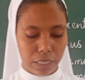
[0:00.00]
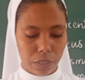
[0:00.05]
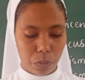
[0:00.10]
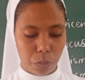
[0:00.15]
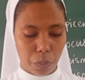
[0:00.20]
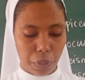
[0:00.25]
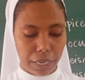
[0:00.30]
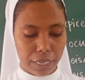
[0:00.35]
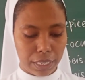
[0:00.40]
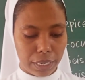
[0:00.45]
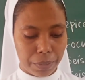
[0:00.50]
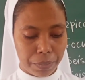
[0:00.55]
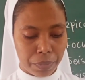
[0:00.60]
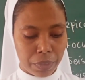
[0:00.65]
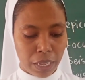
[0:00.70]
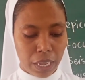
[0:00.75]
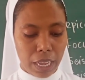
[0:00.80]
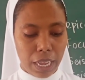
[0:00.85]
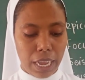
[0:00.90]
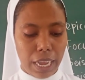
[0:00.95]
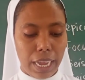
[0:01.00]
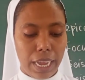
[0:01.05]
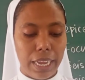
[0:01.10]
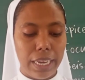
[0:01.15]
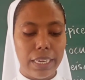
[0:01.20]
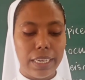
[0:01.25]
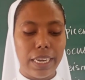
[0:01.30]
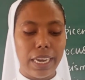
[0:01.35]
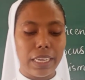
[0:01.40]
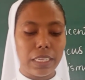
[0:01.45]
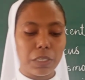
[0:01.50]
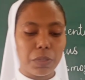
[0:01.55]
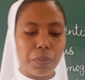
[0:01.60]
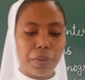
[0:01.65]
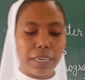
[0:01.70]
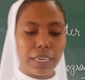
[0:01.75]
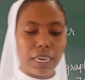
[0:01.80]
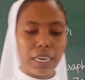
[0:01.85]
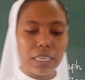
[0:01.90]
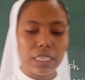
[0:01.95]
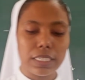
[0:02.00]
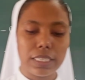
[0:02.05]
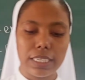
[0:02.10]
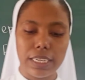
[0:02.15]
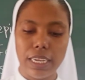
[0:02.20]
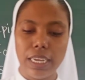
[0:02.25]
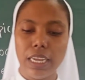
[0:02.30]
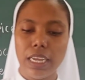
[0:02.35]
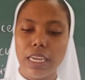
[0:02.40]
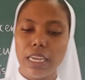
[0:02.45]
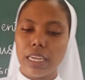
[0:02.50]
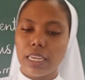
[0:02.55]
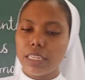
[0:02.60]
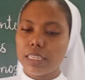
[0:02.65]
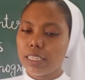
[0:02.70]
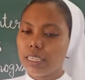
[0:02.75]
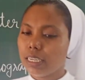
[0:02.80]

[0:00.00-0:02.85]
earthquake. And next we can see